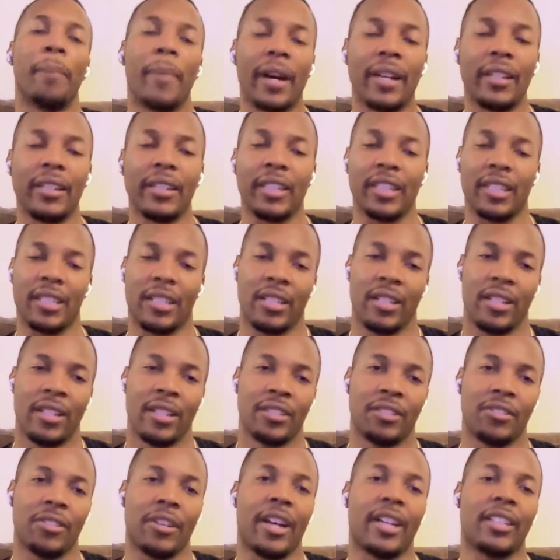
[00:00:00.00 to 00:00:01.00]
money.
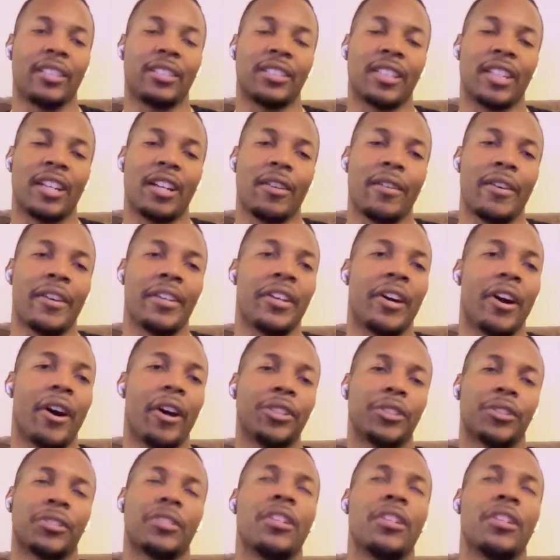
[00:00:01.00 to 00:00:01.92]
So, all right, y'all. And also,